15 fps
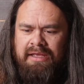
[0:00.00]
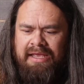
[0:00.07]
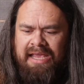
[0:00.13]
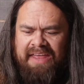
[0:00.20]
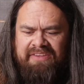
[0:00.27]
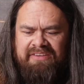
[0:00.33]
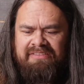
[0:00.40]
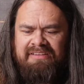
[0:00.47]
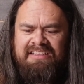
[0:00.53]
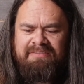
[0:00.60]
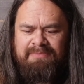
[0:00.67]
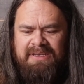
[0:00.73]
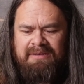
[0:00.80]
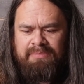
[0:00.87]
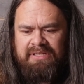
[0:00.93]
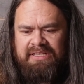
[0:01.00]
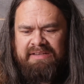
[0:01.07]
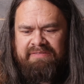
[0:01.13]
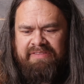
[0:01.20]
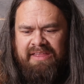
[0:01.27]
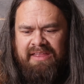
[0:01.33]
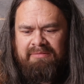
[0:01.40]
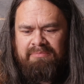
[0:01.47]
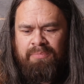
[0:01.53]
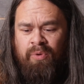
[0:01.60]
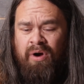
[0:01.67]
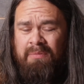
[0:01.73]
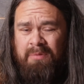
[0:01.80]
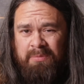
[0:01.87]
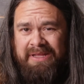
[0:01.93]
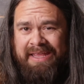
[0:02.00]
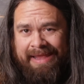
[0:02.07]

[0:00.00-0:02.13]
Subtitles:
And this leads me to believe that probably